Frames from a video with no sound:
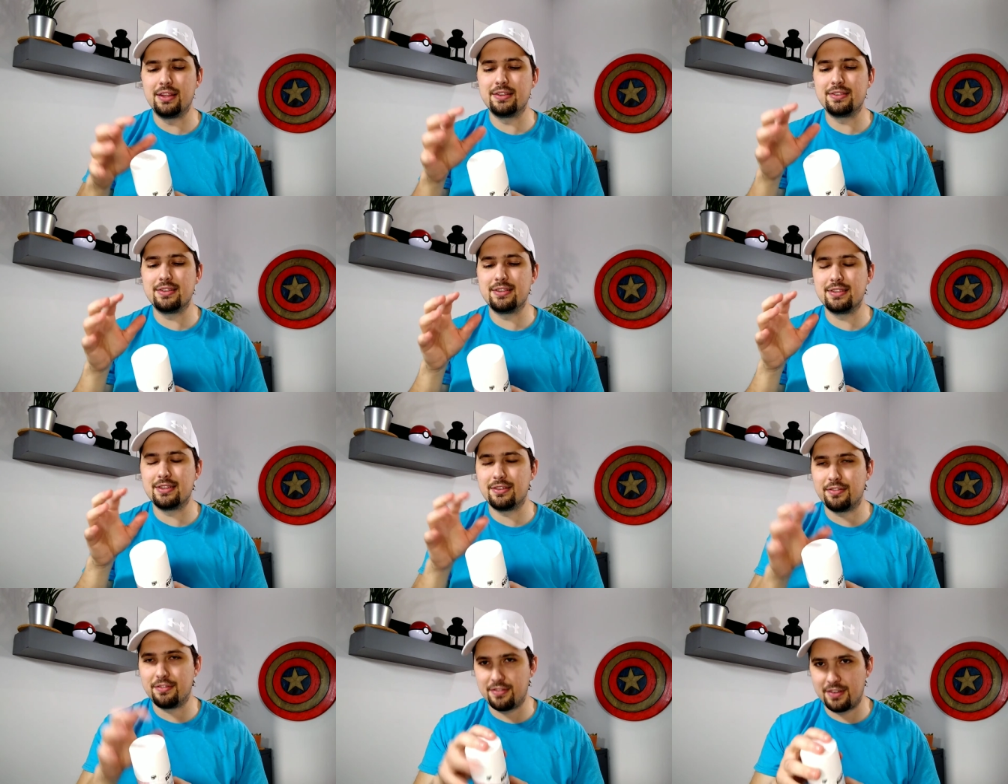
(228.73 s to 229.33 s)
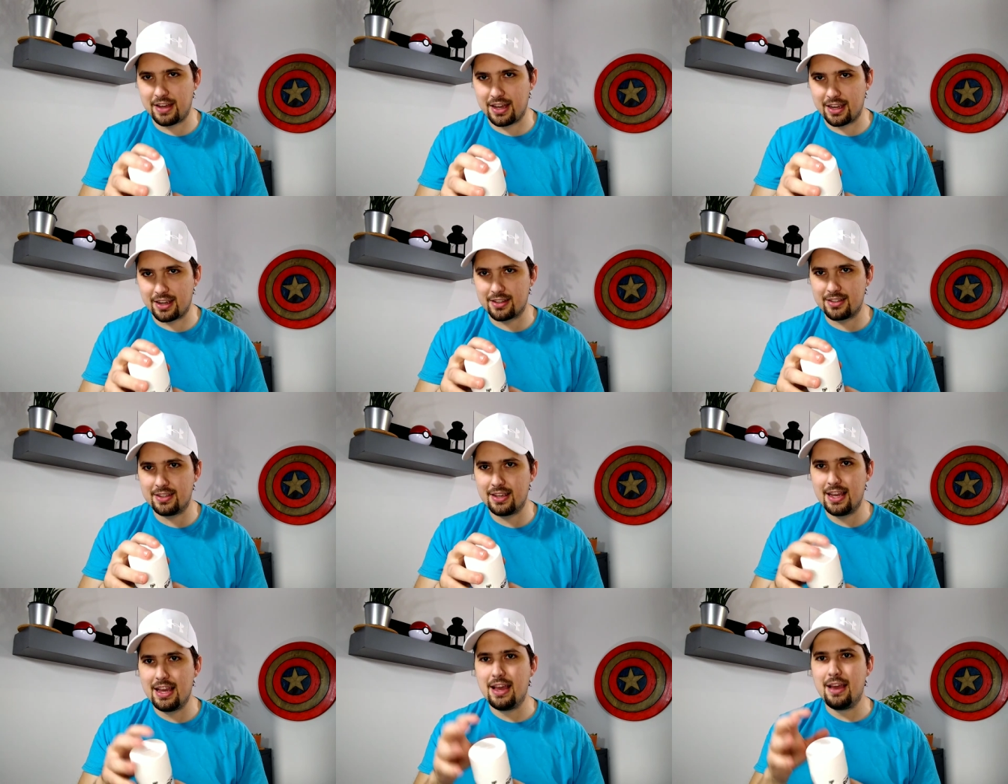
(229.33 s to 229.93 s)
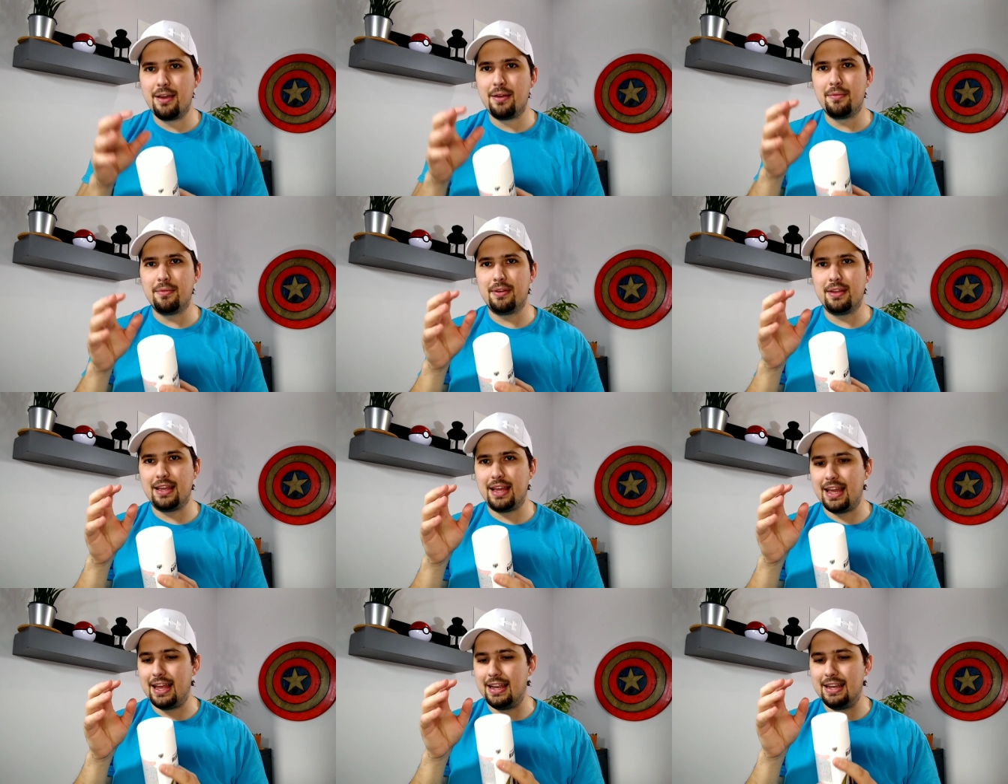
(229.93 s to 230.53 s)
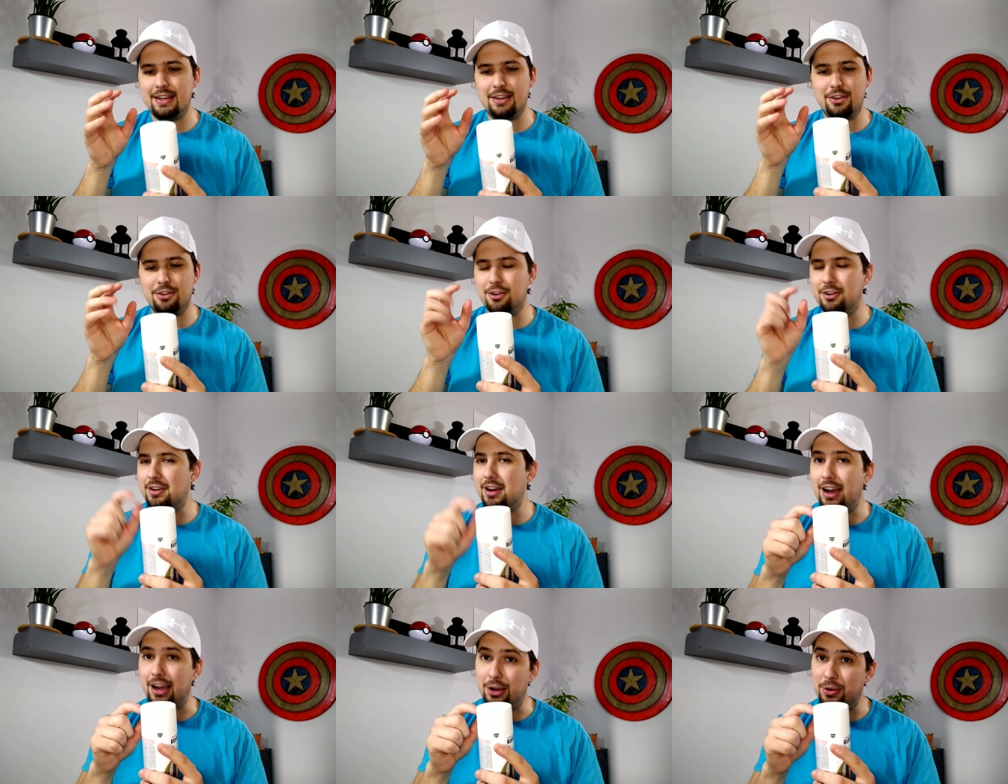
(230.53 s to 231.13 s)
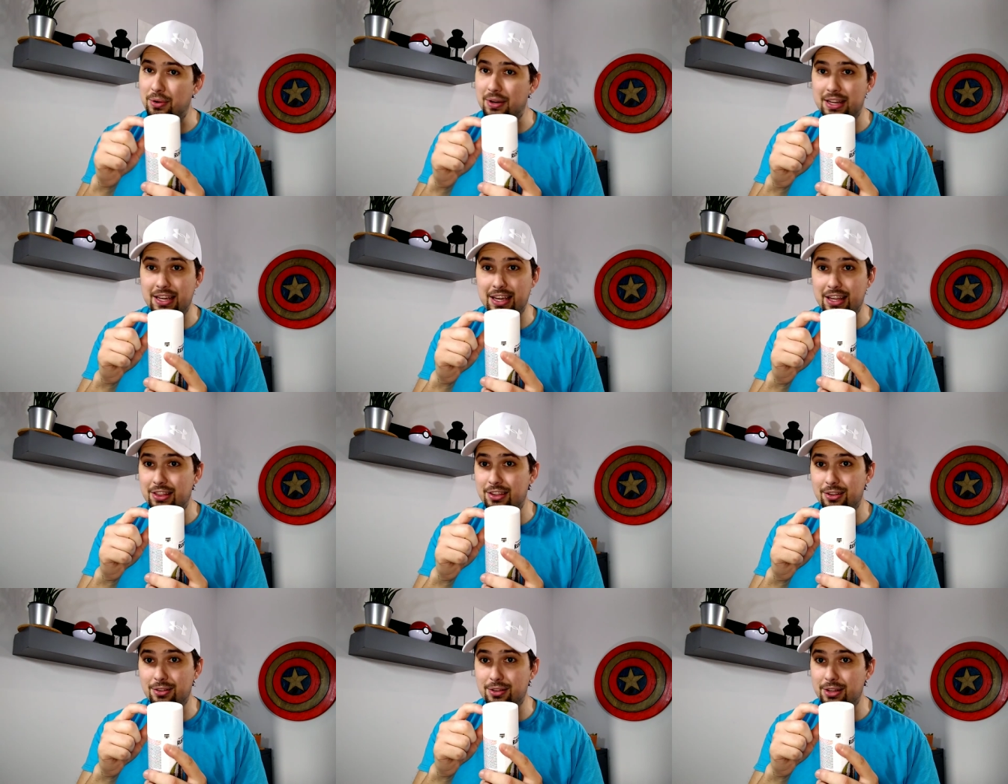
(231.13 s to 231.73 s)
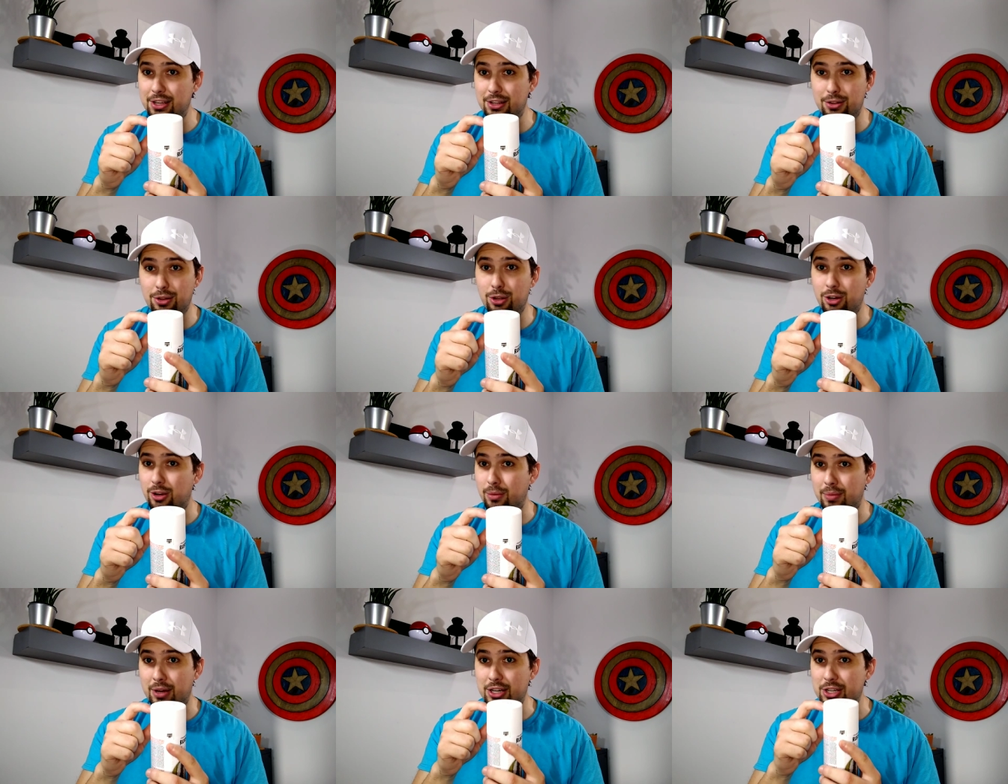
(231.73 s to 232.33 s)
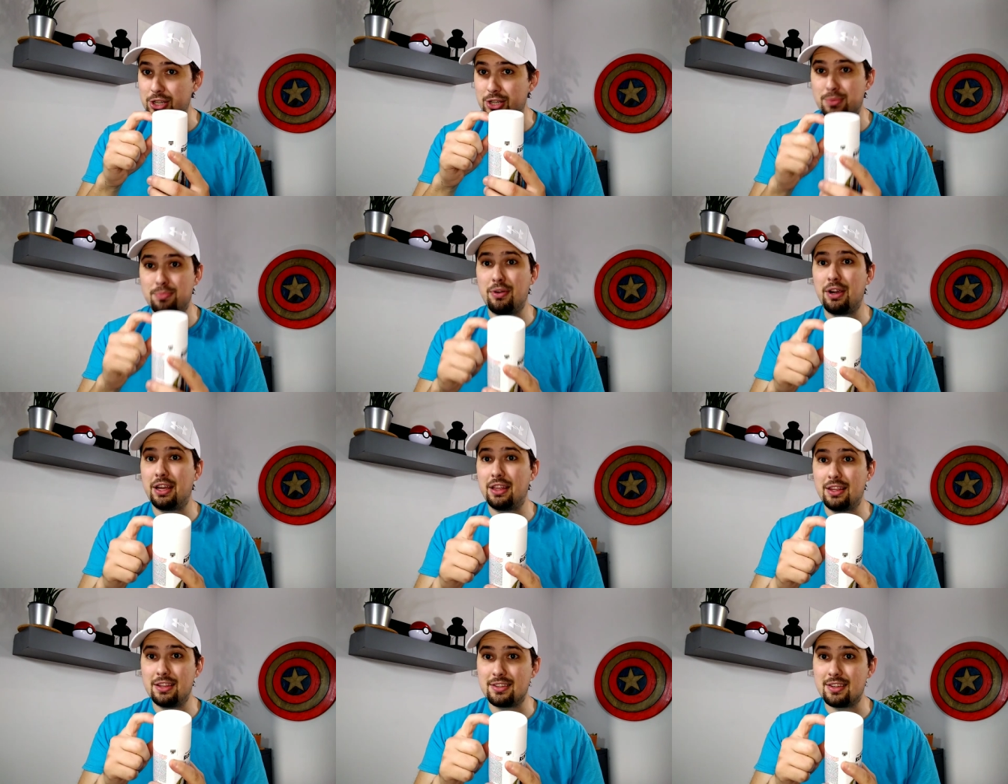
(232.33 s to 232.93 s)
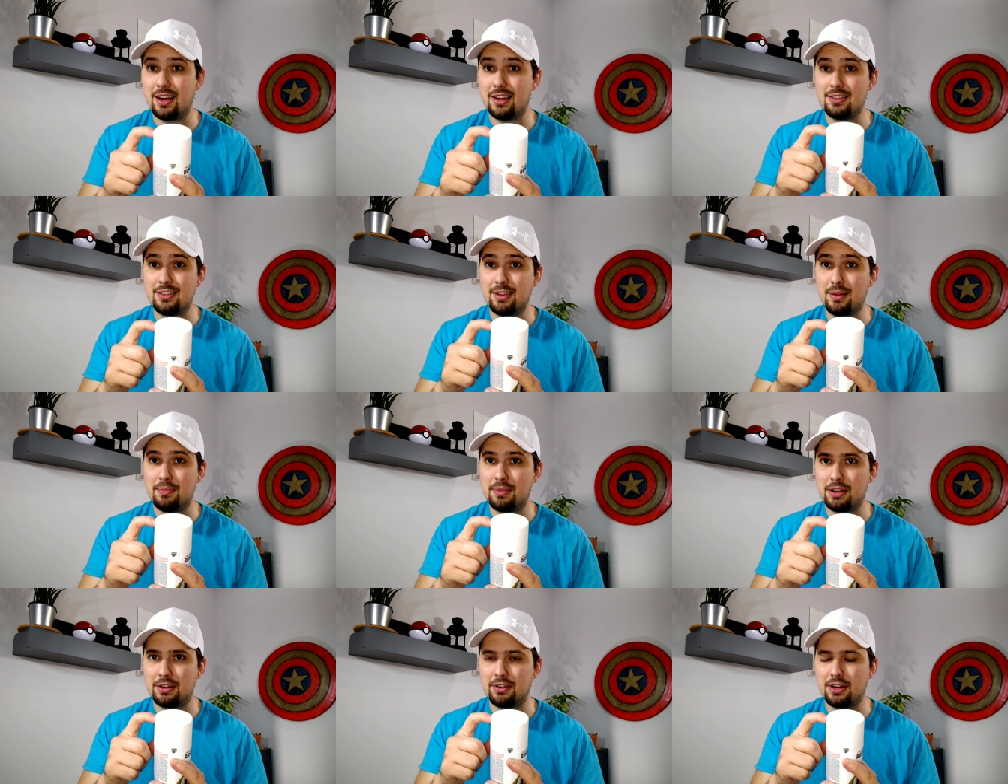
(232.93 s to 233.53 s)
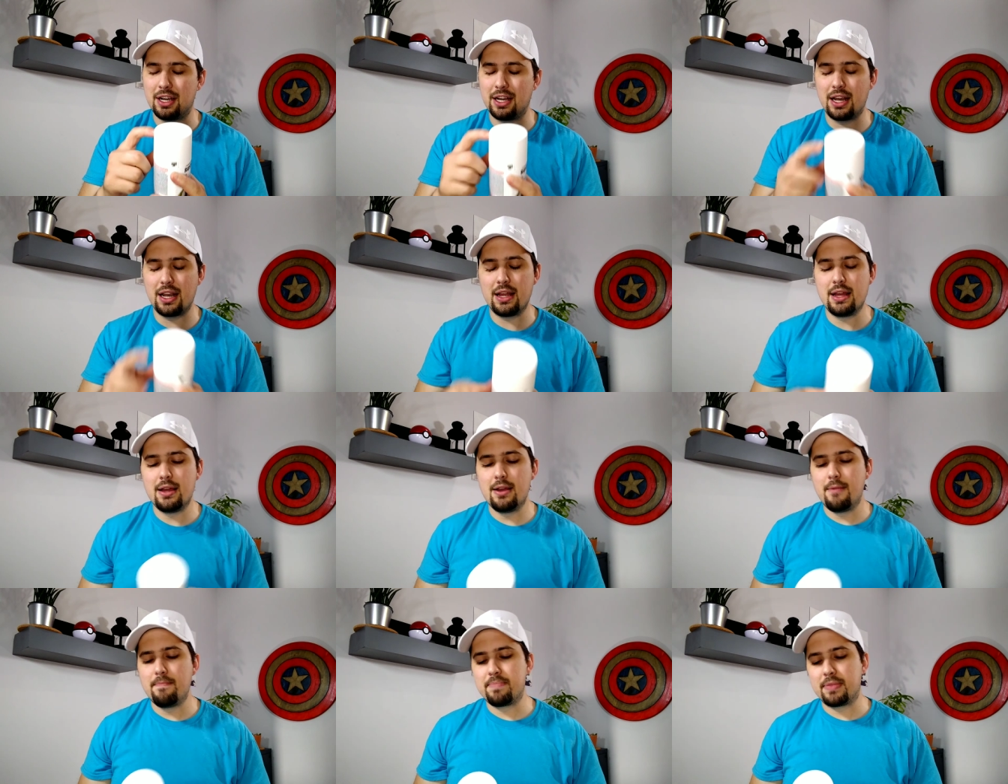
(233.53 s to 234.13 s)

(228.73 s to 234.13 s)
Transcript: This is an effect, and you're not going to get the lid look by just spraying this on something, right?